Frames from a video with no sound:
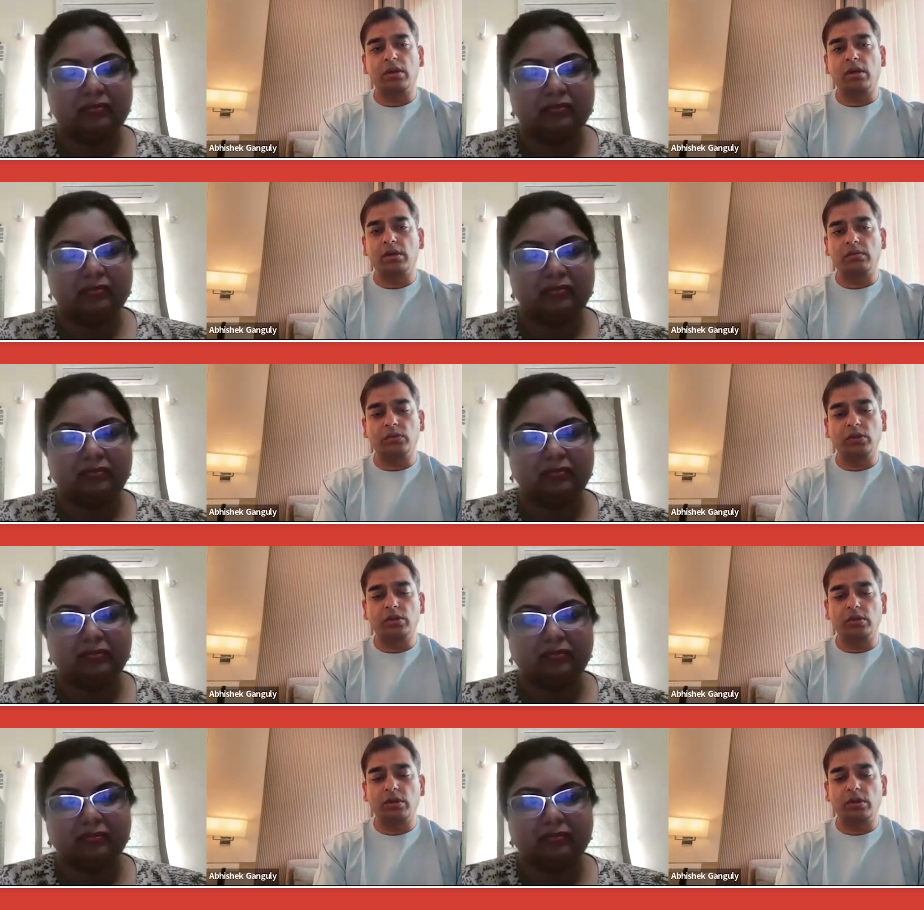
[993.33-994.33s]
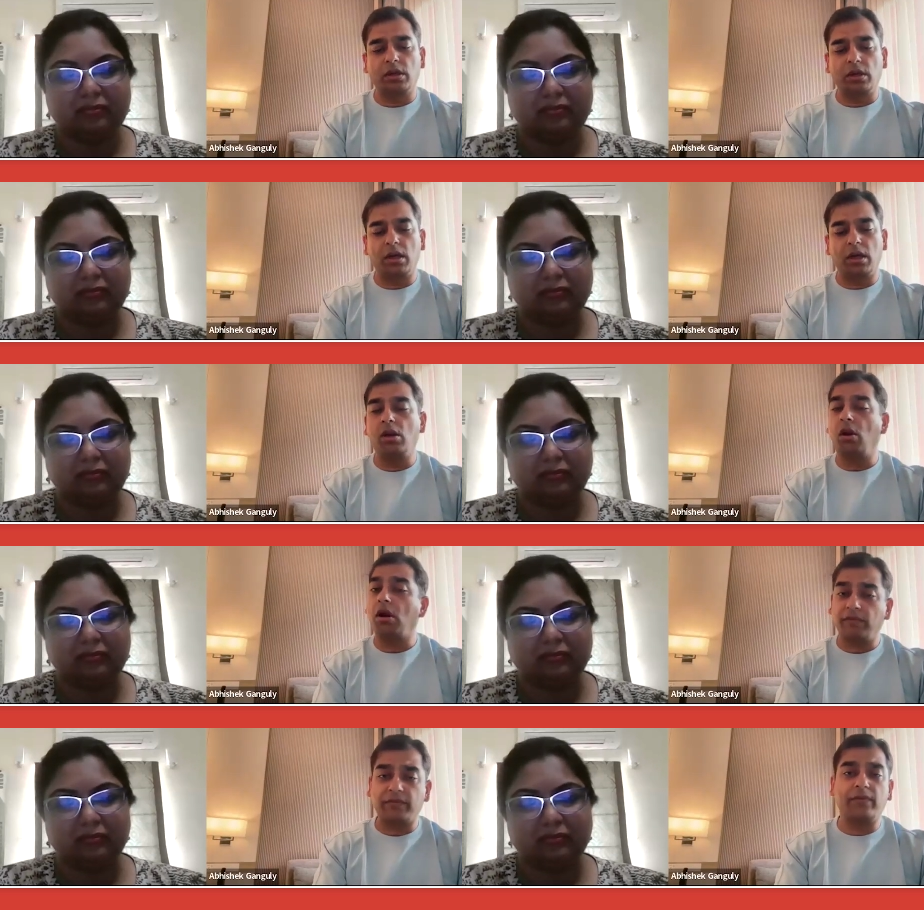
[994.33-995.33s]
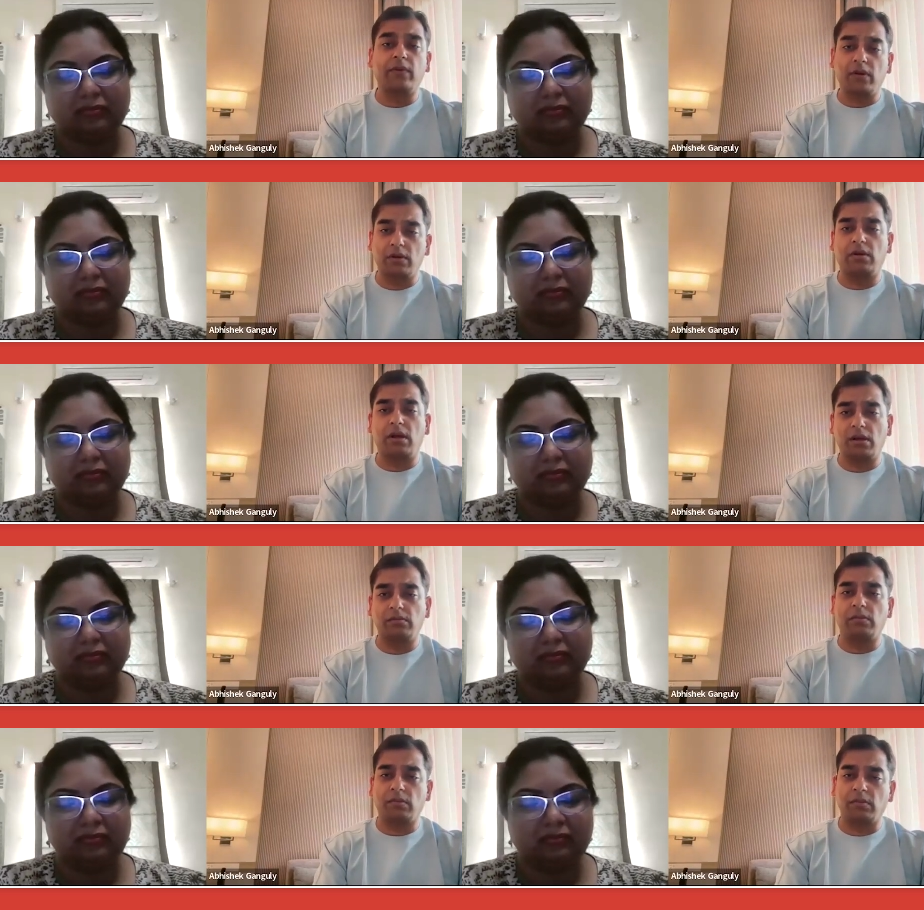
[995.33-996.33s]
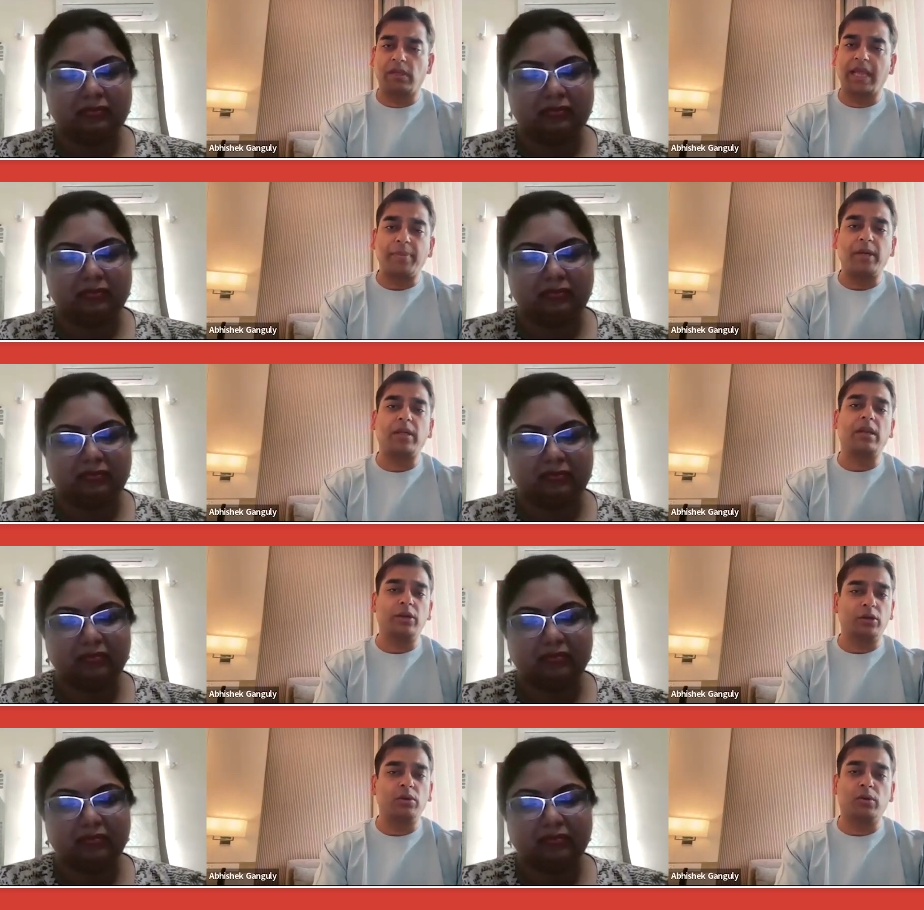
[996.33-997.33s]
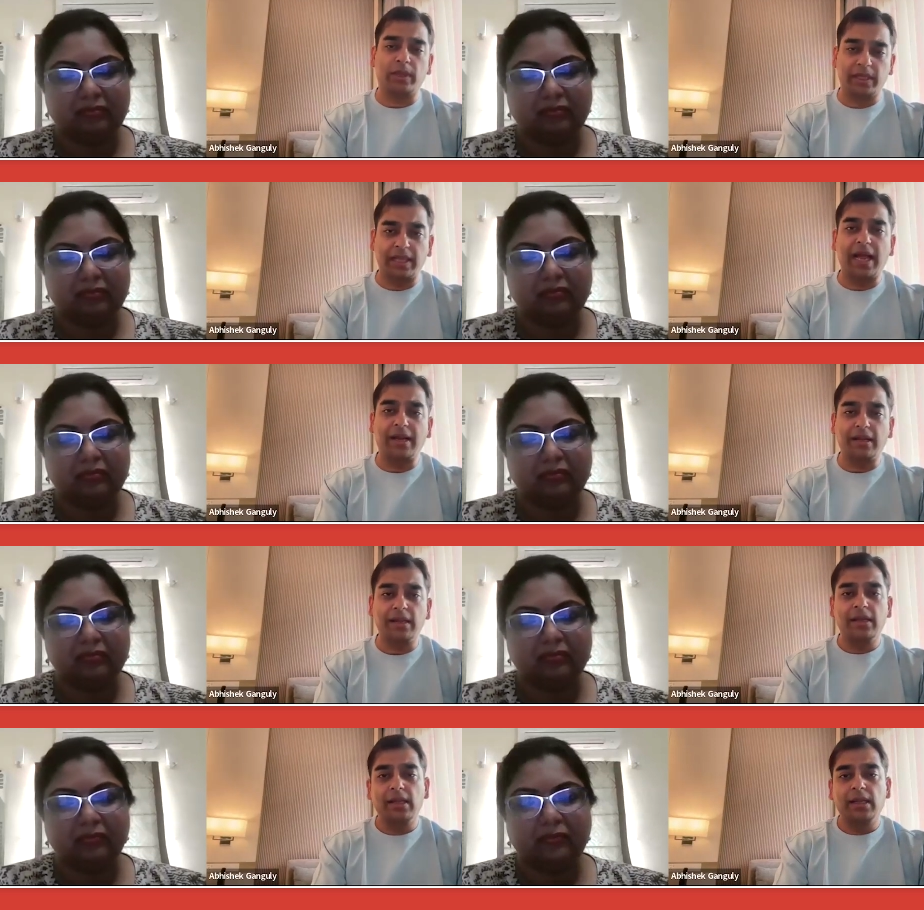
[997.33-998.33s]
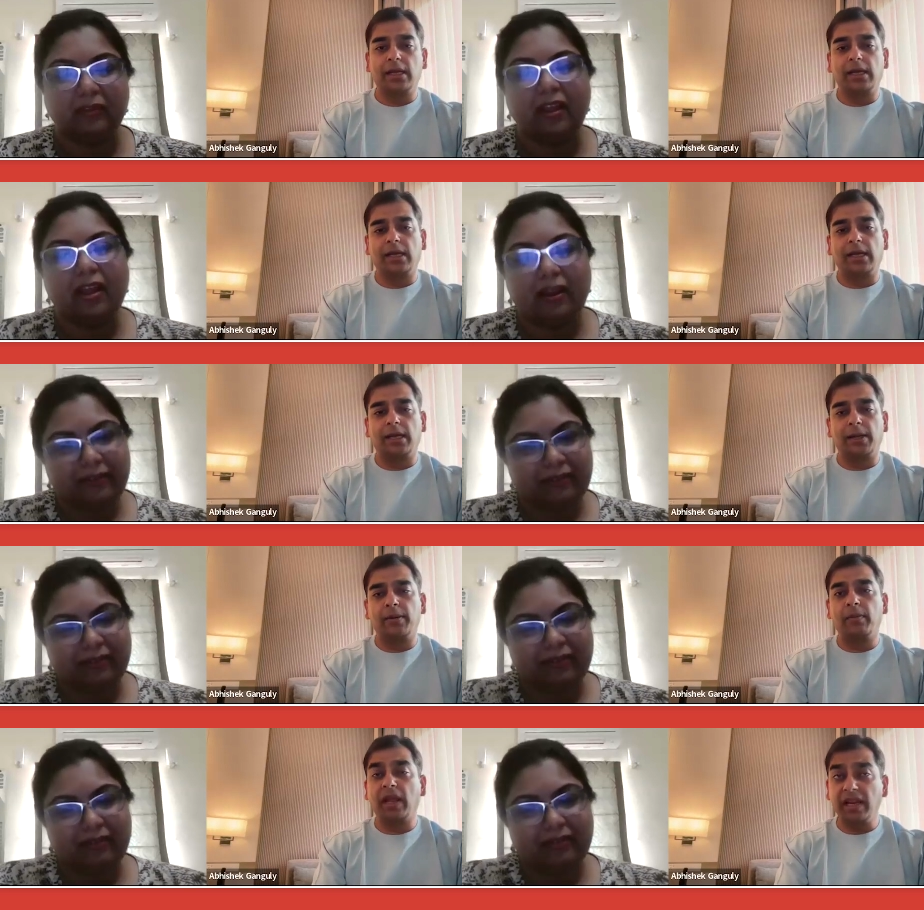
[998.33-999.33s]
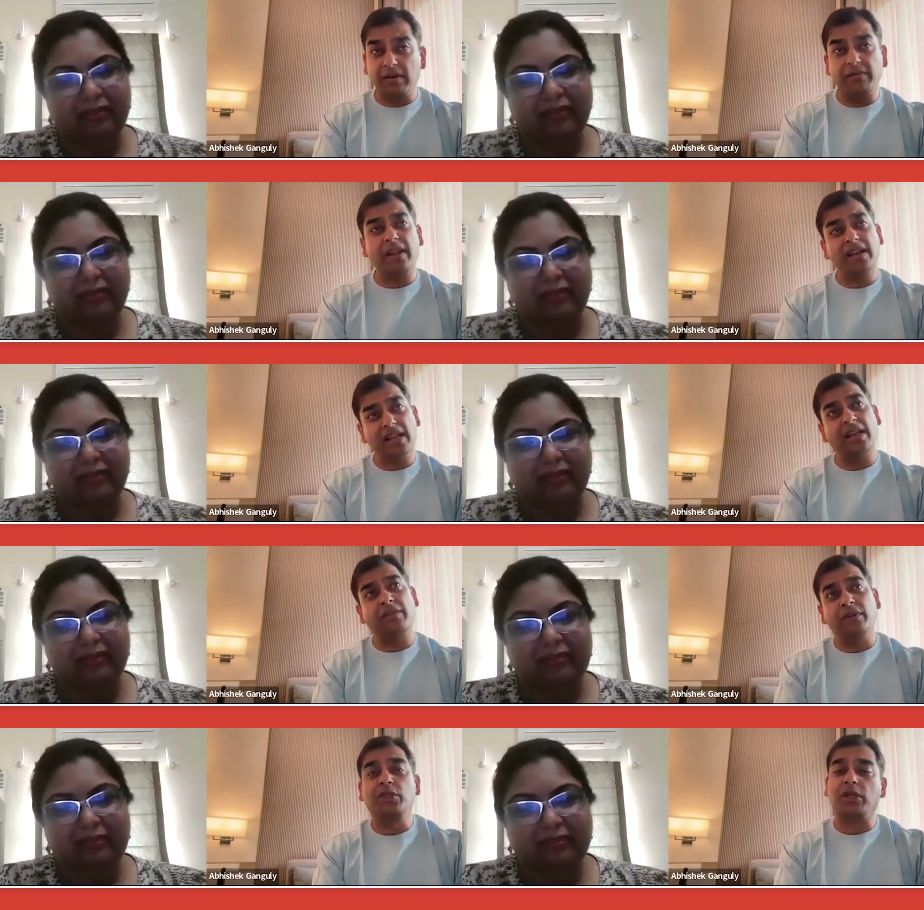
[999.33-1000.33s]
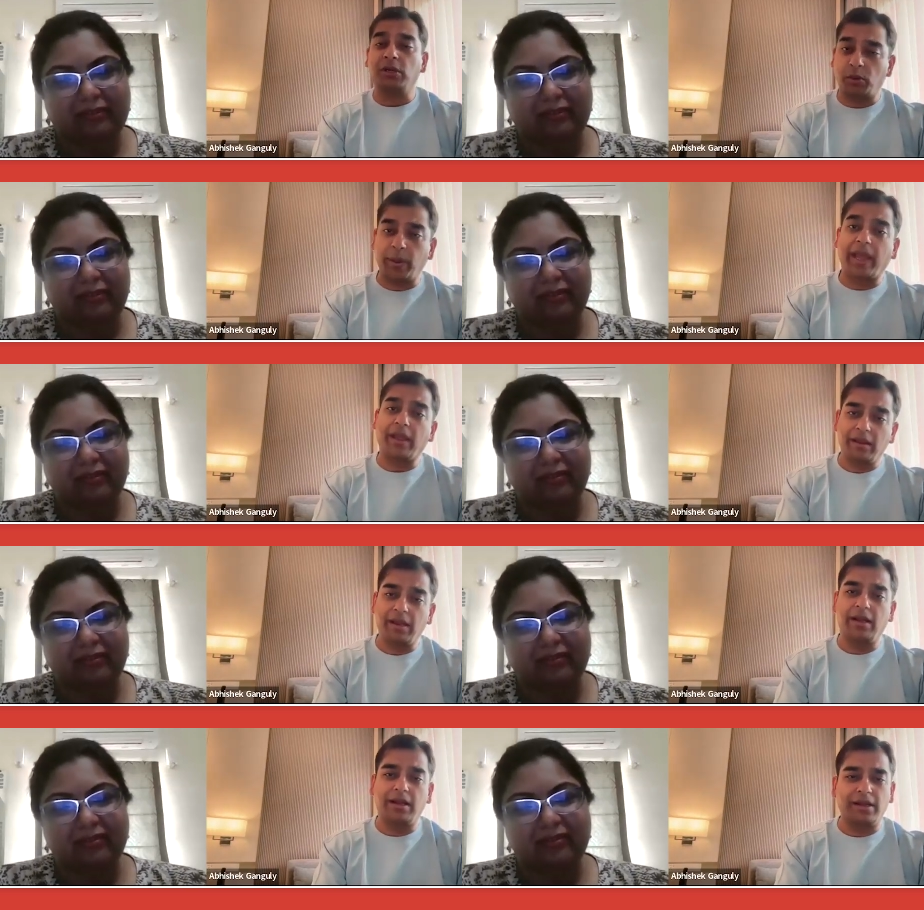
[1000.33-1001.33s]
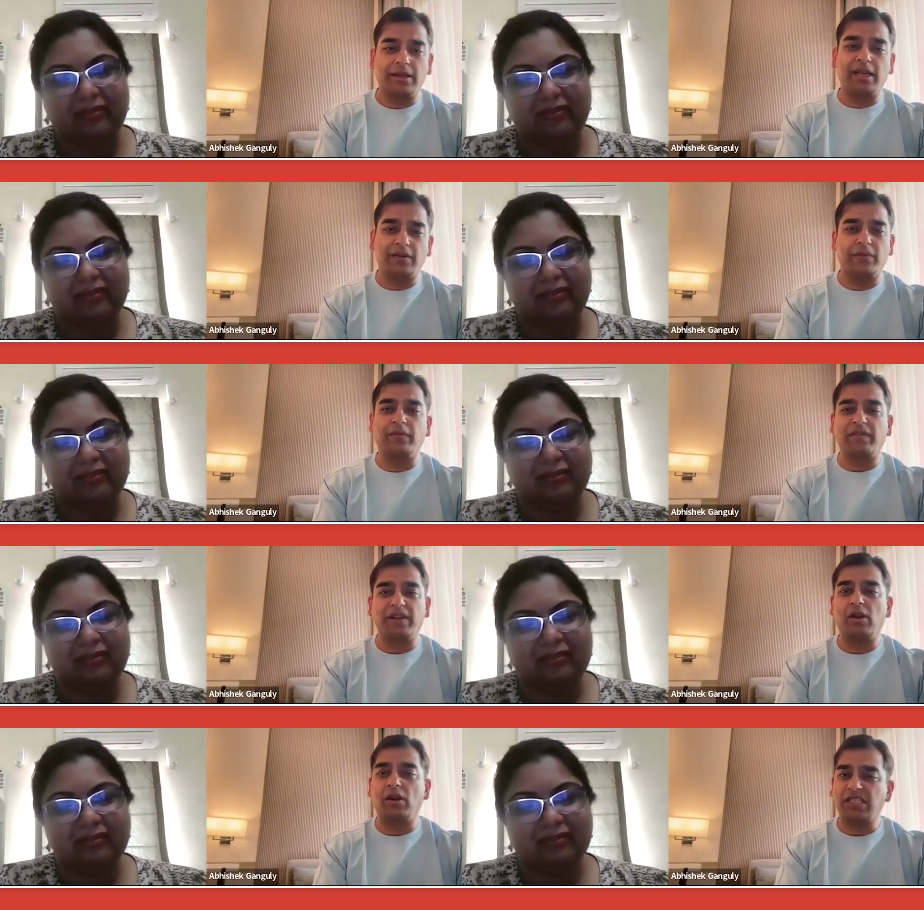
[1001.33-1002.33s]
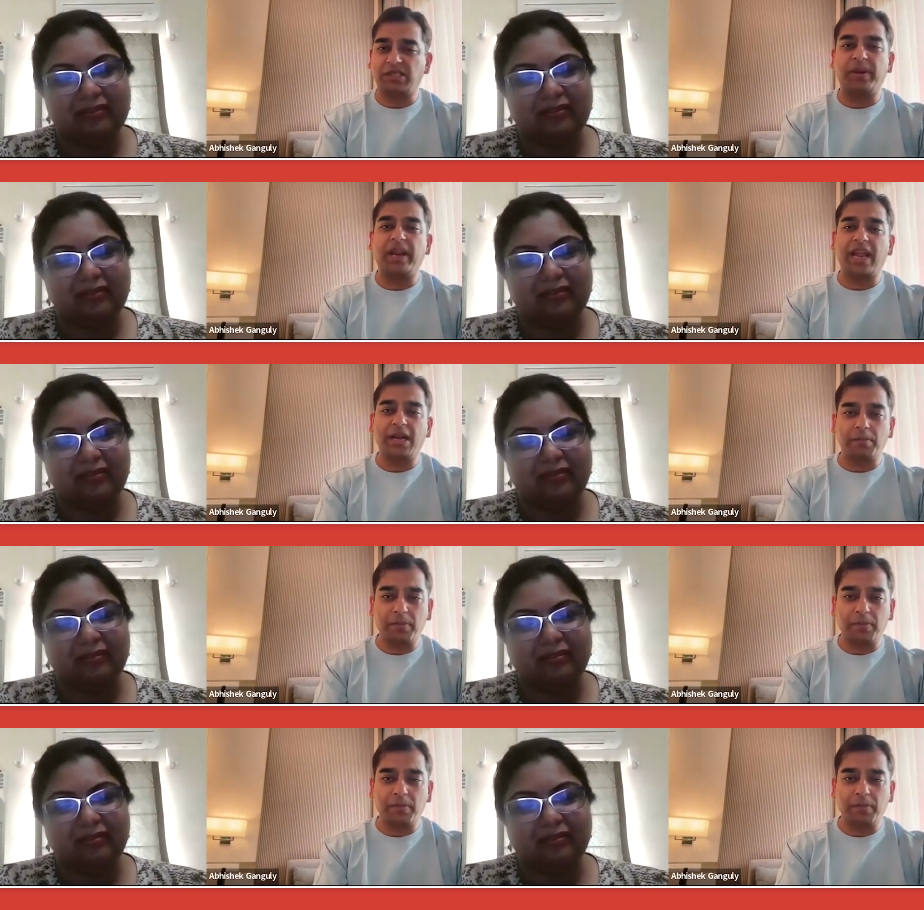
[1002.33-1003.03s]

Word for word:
Speaker 1: um, you know uh, a lot of uh, um, capital into doing that uh, in a in an efficient way. Uh, it we will not spray and